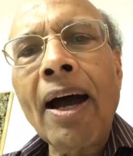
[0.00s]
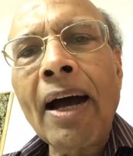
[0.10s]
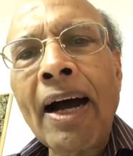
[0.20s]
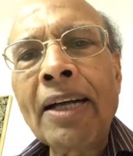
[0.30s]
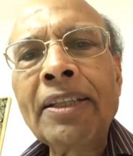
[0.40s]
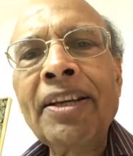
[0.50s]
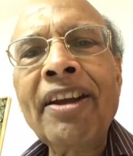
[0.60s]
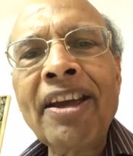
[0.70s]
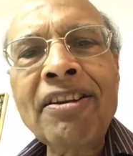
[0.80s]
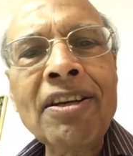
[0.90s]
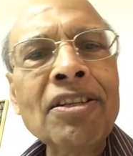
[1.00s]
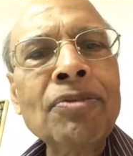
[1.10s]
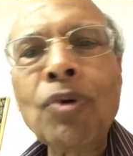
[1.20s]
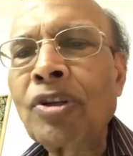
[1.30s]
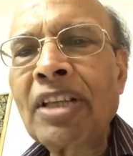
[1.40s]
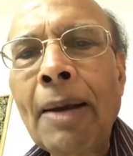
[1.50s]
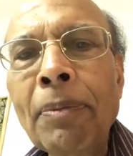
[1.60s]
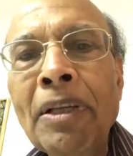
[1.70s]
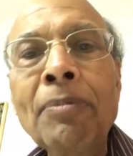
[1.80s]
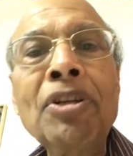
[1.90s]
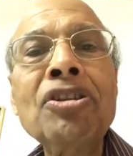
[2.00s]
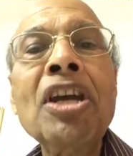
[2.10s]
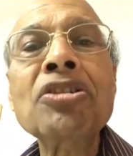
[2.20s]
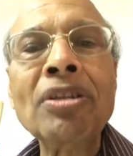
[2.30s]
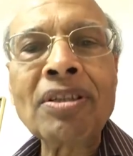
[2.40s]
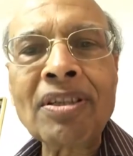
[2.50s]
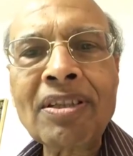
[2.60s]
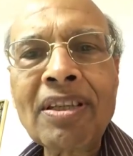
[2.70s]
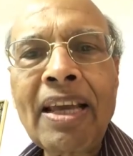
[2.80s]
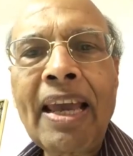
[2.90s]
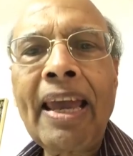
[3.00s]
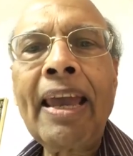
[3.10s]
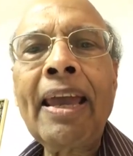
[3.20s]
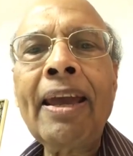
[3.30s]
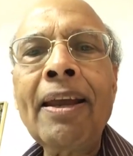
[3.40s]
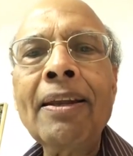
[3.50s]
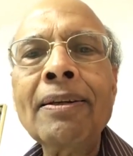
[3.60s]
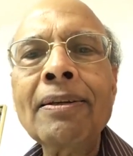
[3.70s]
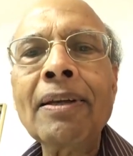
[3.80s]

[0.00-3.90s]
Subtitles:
are there areas, for example, immunizations and